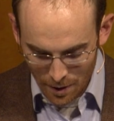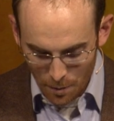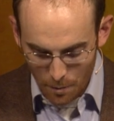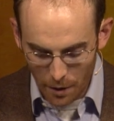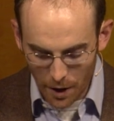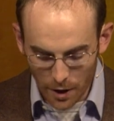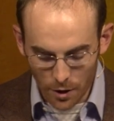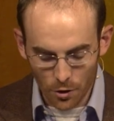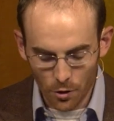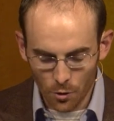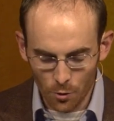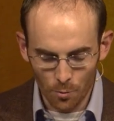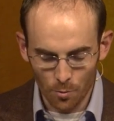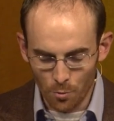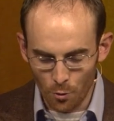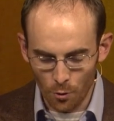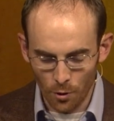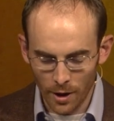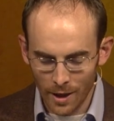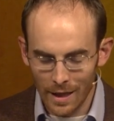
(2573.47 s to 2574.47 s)
May you
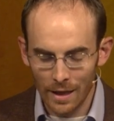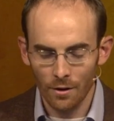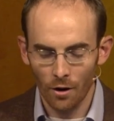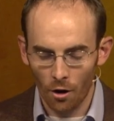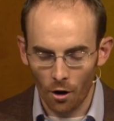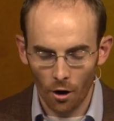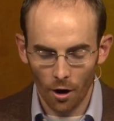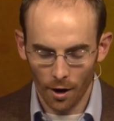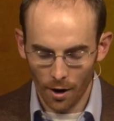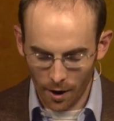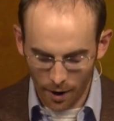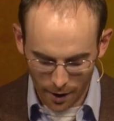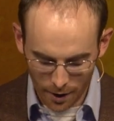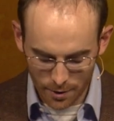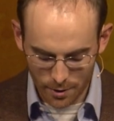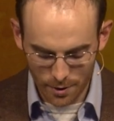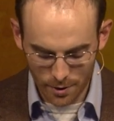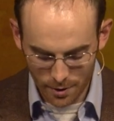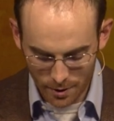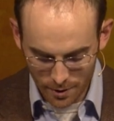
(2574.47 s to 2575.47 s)
breathe on
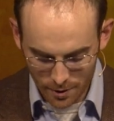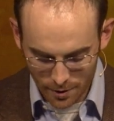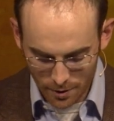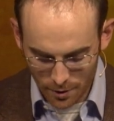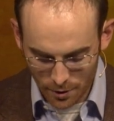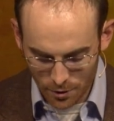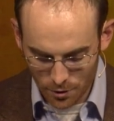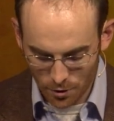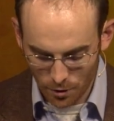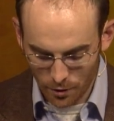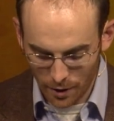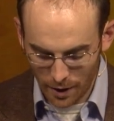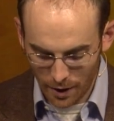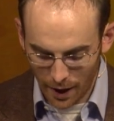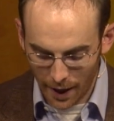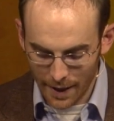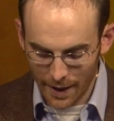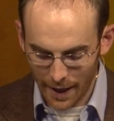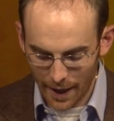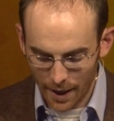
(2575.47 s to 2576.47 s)
us so that,
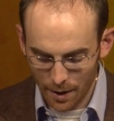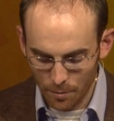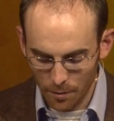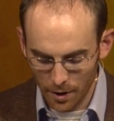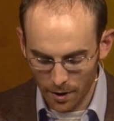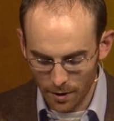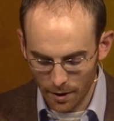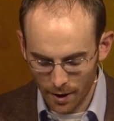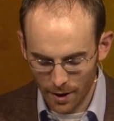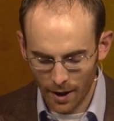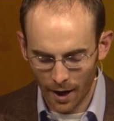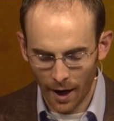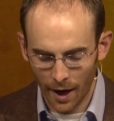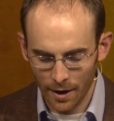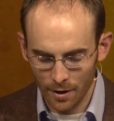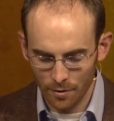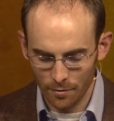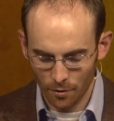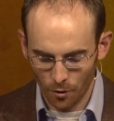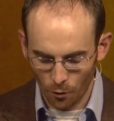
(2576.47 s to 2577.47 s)
like Edmund, a
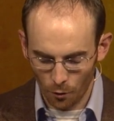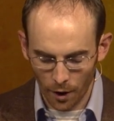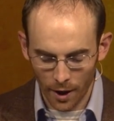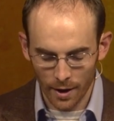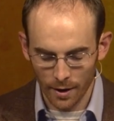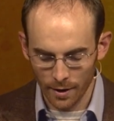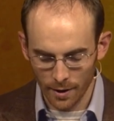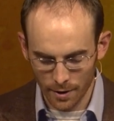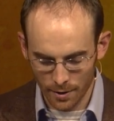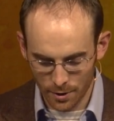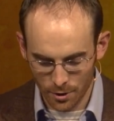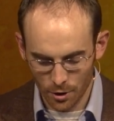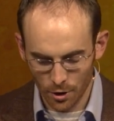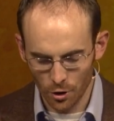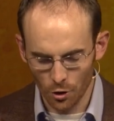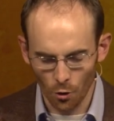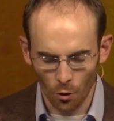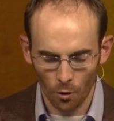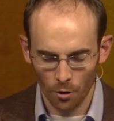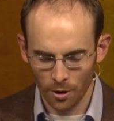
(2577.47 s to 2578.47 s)
kind of greatness,
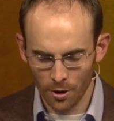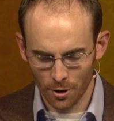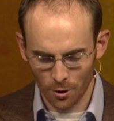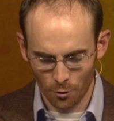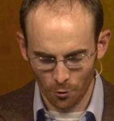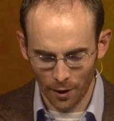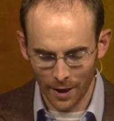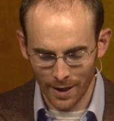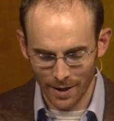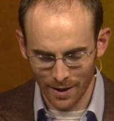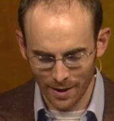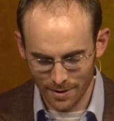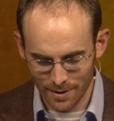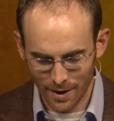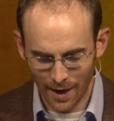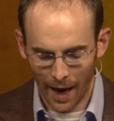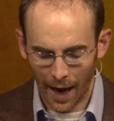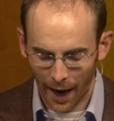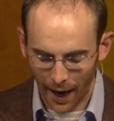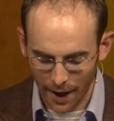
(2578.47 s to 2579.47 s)
your
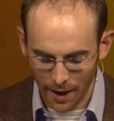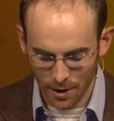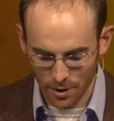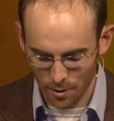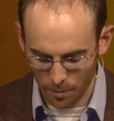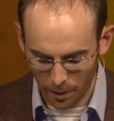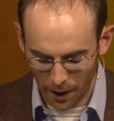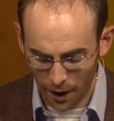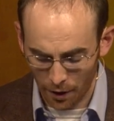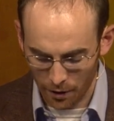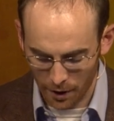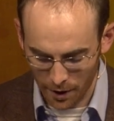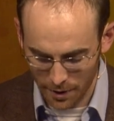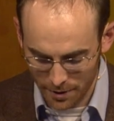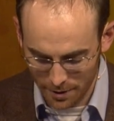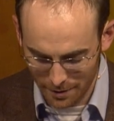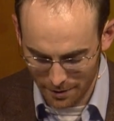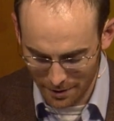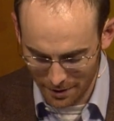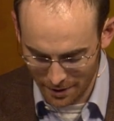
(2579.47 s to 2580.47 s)
greatness, hangs about
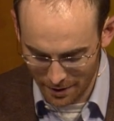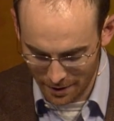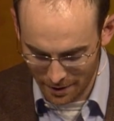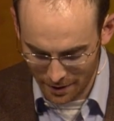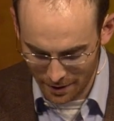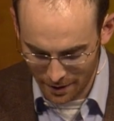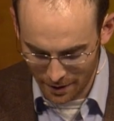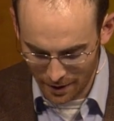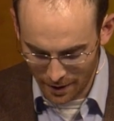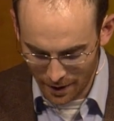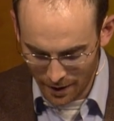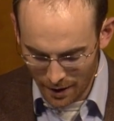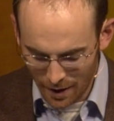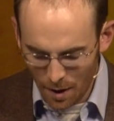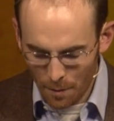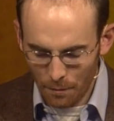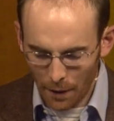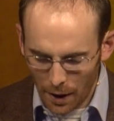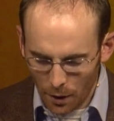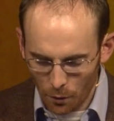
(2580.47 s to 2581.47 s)
us.
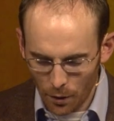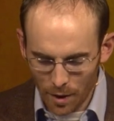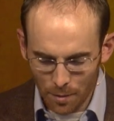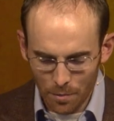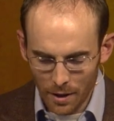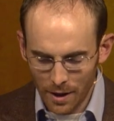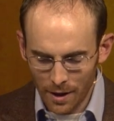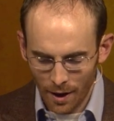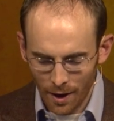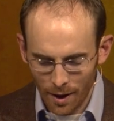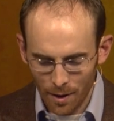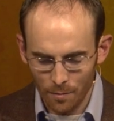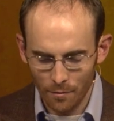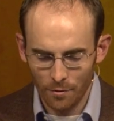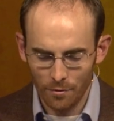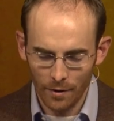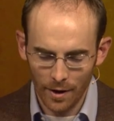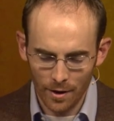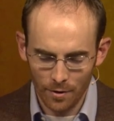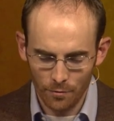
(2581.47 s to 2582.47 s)
May we become
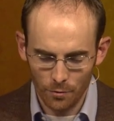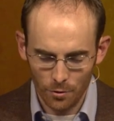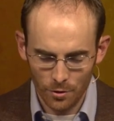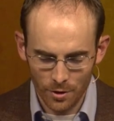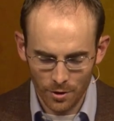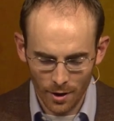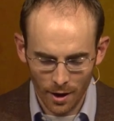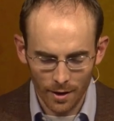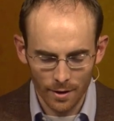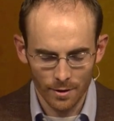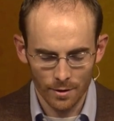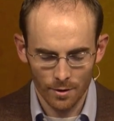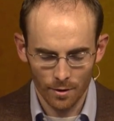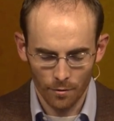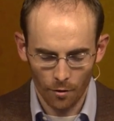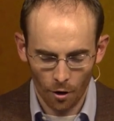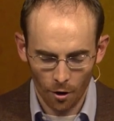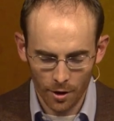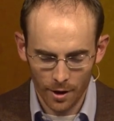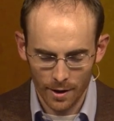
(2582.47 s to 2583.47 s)
faithful sons
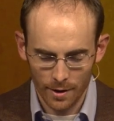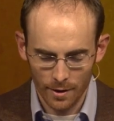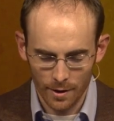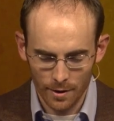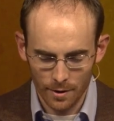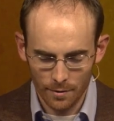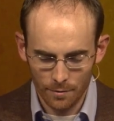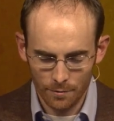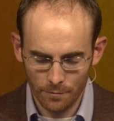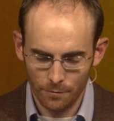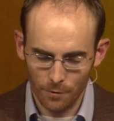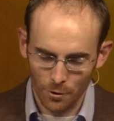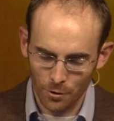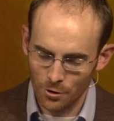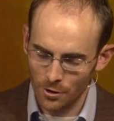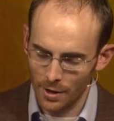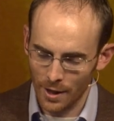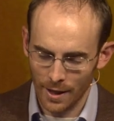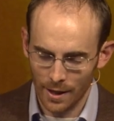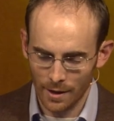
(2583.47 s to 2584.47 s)
of Archenland,
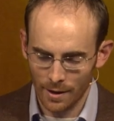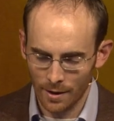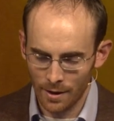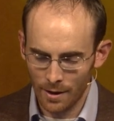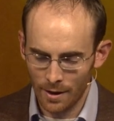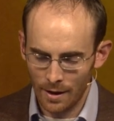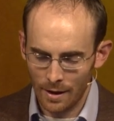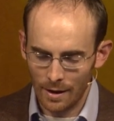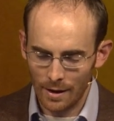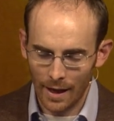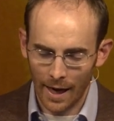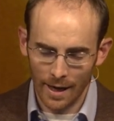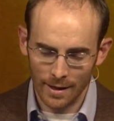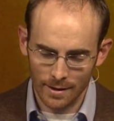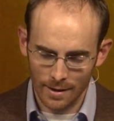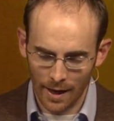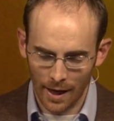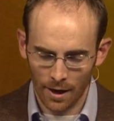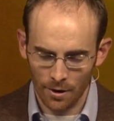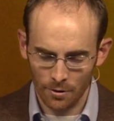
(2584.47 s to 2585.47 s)
first in,
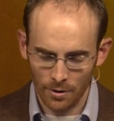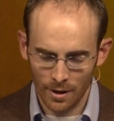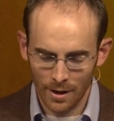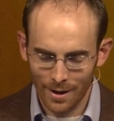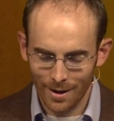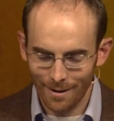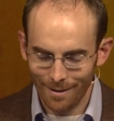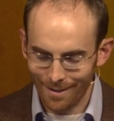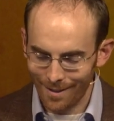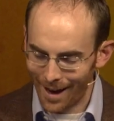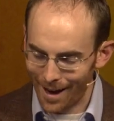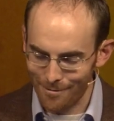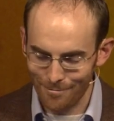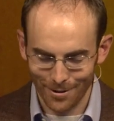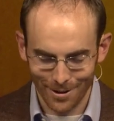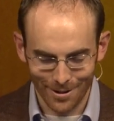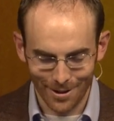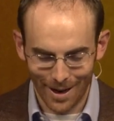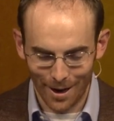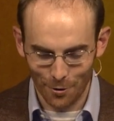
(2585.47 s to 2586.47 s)
last out,
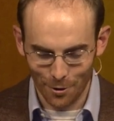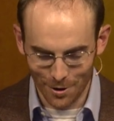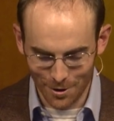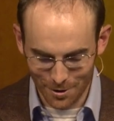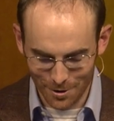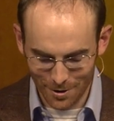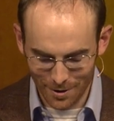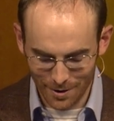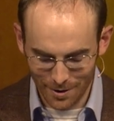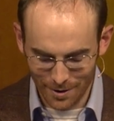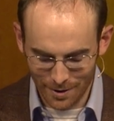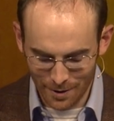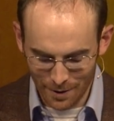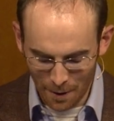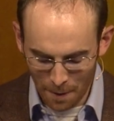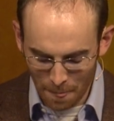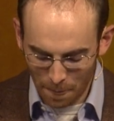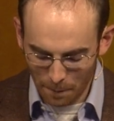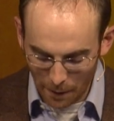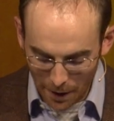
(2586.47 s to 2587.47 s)
laughing loudest.
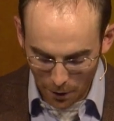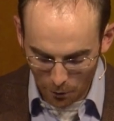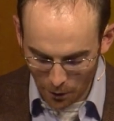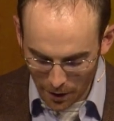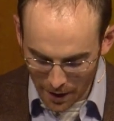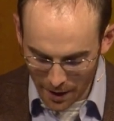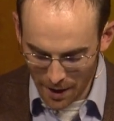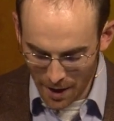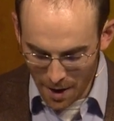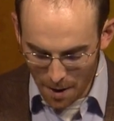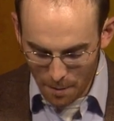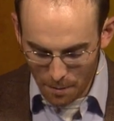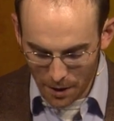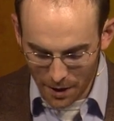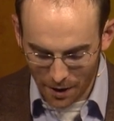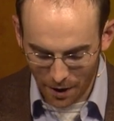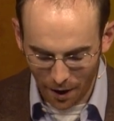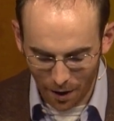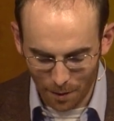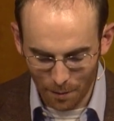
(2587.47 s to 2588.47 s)
May we
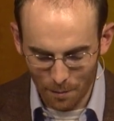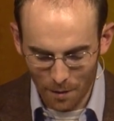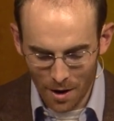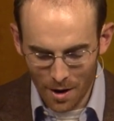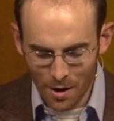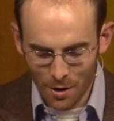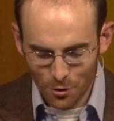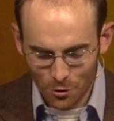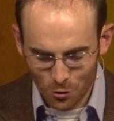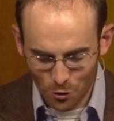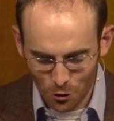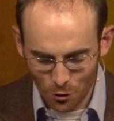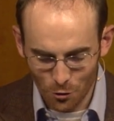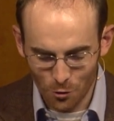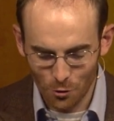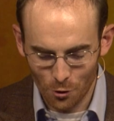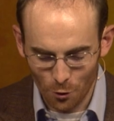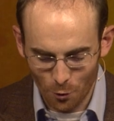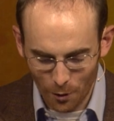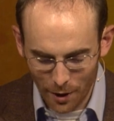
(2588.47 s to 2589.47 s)
become
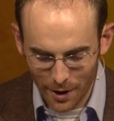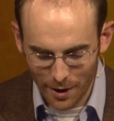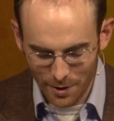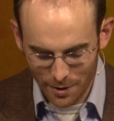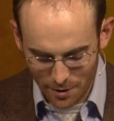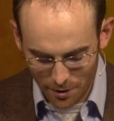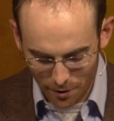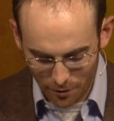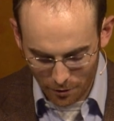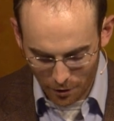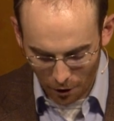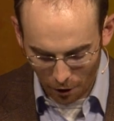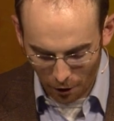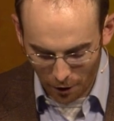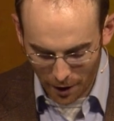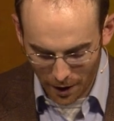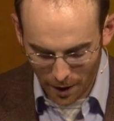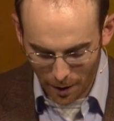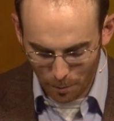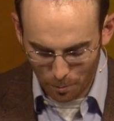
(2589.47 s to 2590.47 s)
true queens of
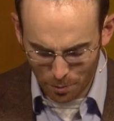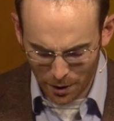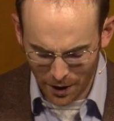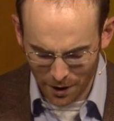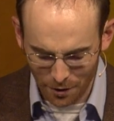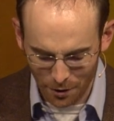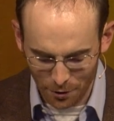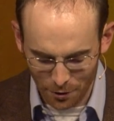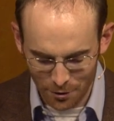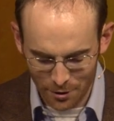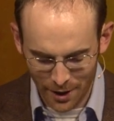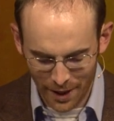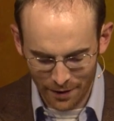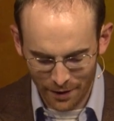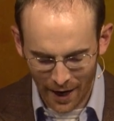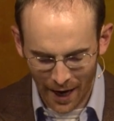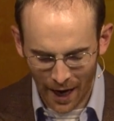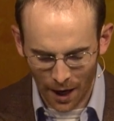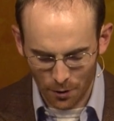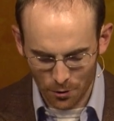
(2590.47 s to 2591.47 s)
Narnia, pillars in
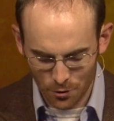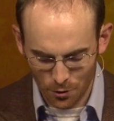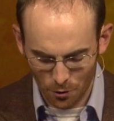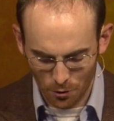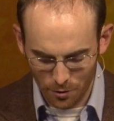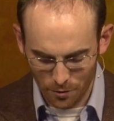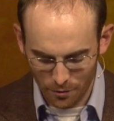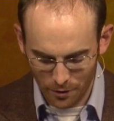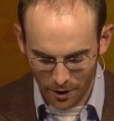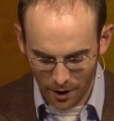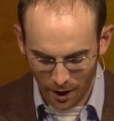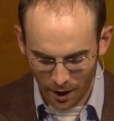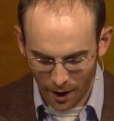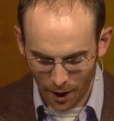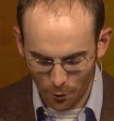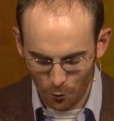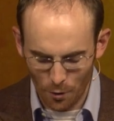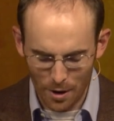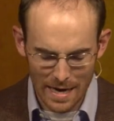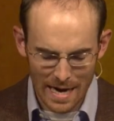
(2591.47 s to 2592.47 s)
the household of
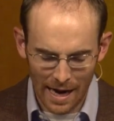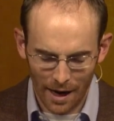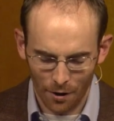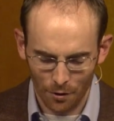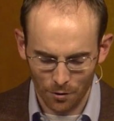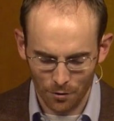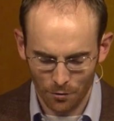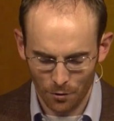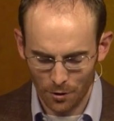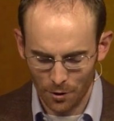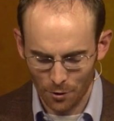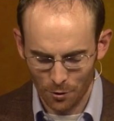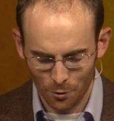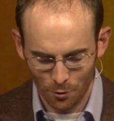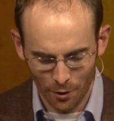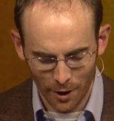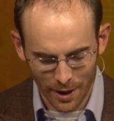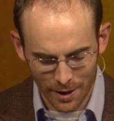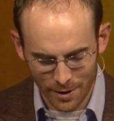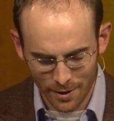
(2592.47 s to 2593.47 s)
God, renowned for their
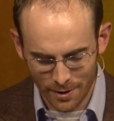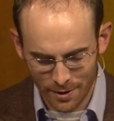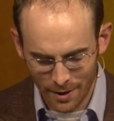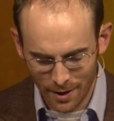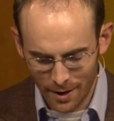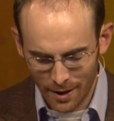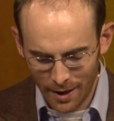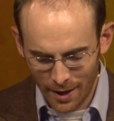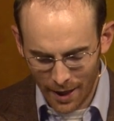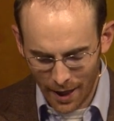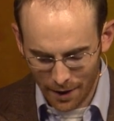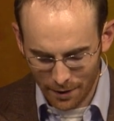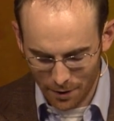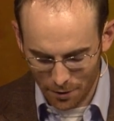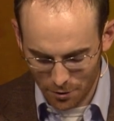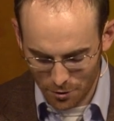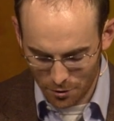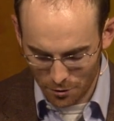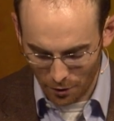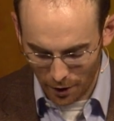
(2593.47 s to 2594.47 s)
grace and their
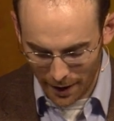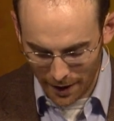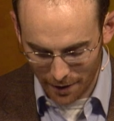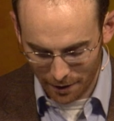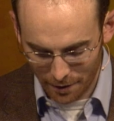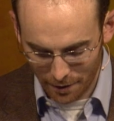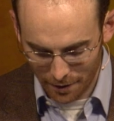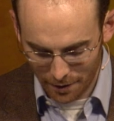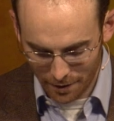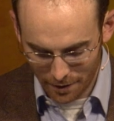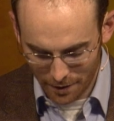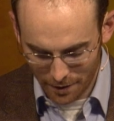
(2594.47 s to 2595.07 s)
strength.